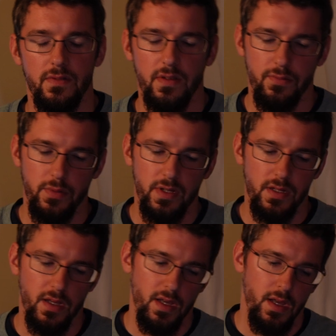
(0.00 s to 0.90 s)
If we
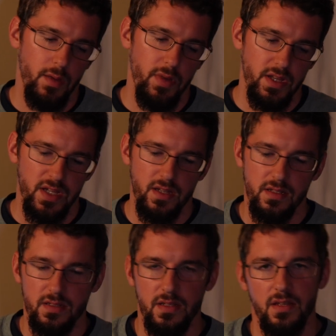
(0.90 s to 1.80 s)
make
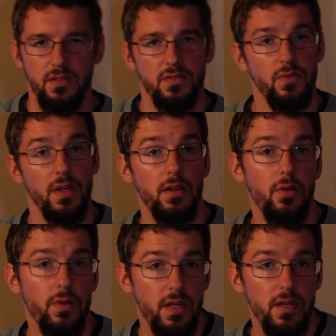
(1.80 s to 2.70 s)
changes like installing
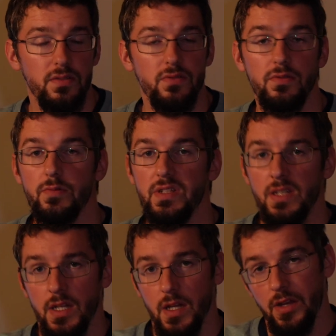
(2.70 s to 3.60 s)
lowering kits or we
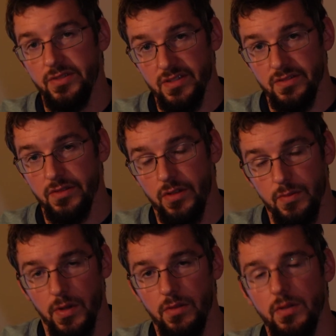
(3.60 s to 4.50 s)
adjust the dog
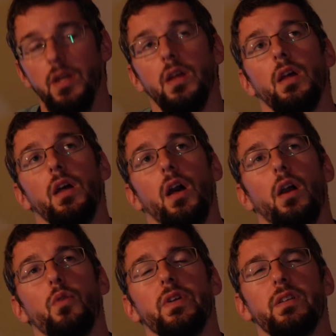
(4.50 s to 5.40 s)
bone,
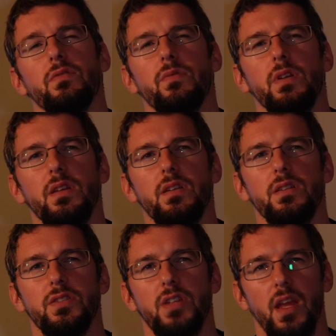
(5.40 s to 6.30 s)
we can really
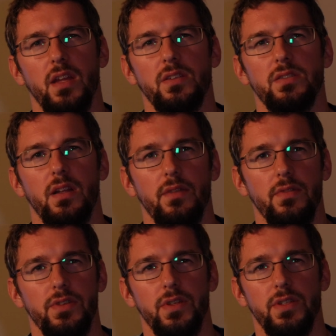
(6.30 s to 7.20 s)
change that
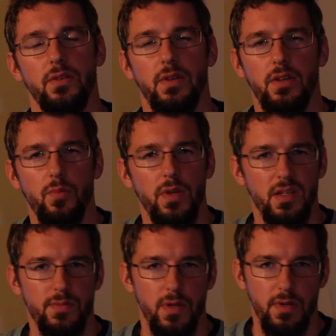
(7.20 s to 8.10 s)
leverage ratio. It could be
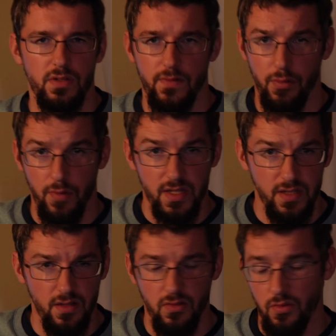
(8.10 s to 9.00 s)
experimental for
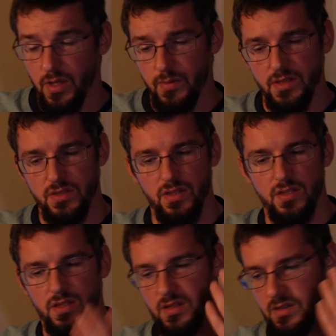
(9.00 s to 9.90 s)
racing, or maybe it's
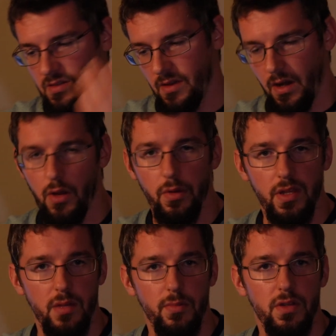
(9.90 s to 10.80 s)
just a lowering
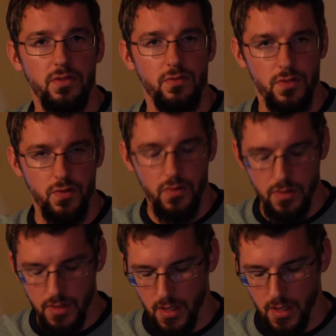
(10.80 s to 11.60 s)
kit because you're short.